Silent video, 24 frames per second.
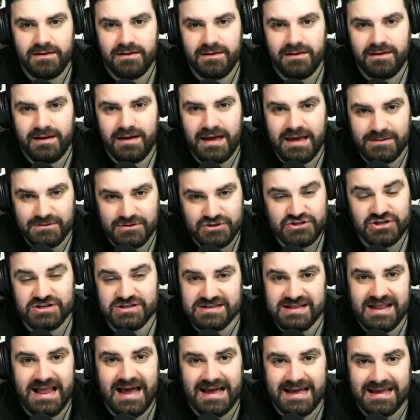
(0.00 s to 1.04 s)
He was just
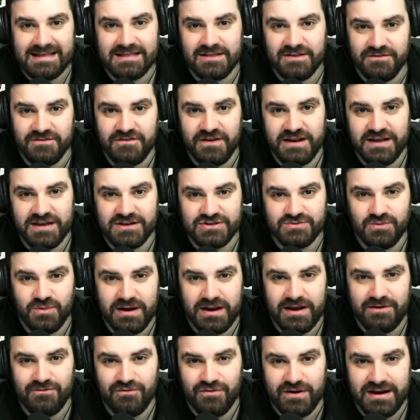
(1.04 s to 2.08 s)
lacking the finish when
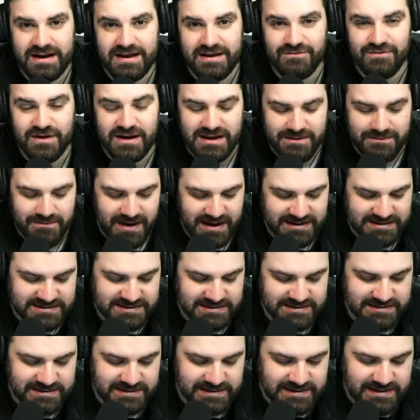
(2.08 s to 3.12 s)
it really, really
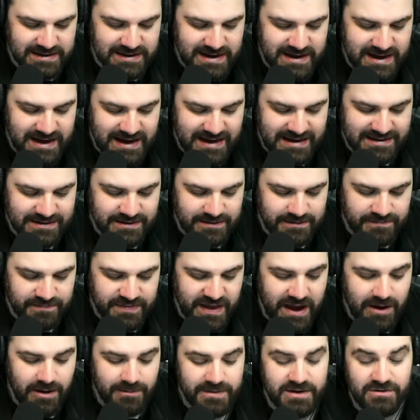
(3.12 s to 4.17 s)
mattered. And
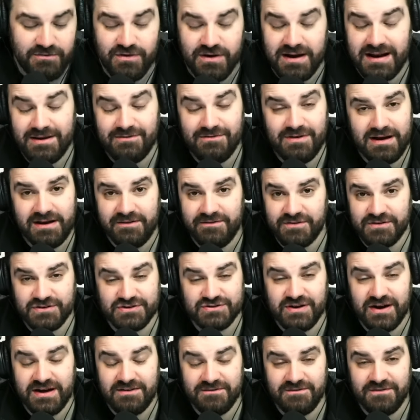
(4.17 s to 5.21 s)
that would be really, really
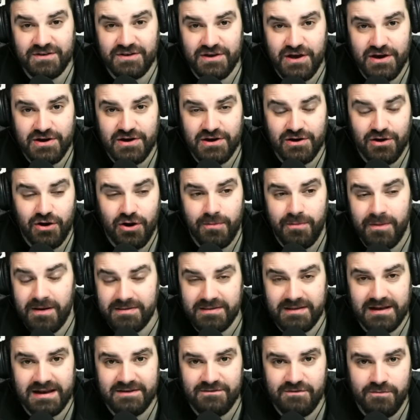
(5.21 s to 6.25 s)
frustrating for Jurgen Klopp and
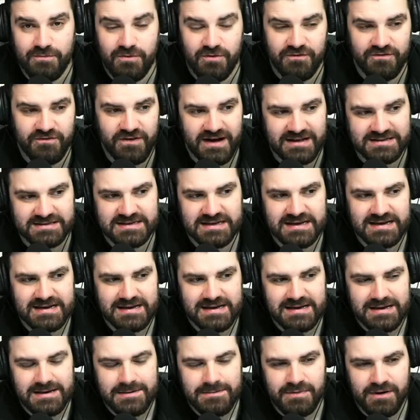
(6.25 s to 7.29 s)
the Liverpool fans.
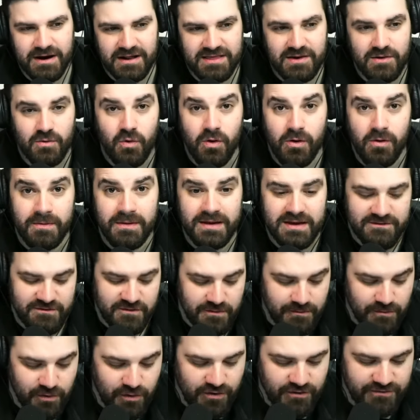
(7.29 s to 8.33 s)
But I think what will be even
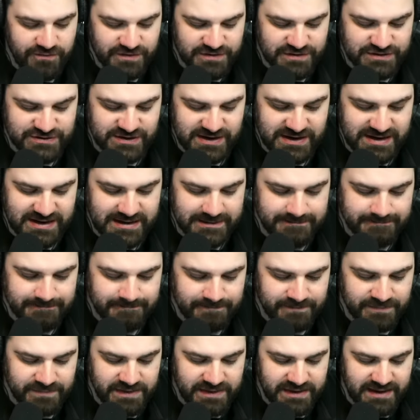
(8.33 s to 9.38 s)
more frustrating
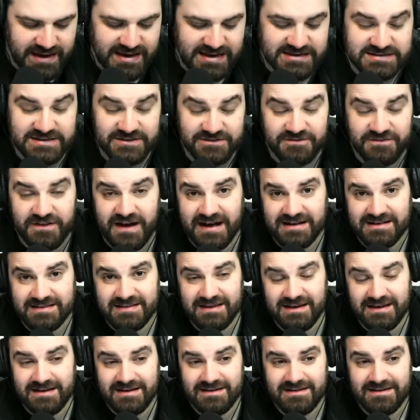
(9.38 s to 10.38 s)
is the fact that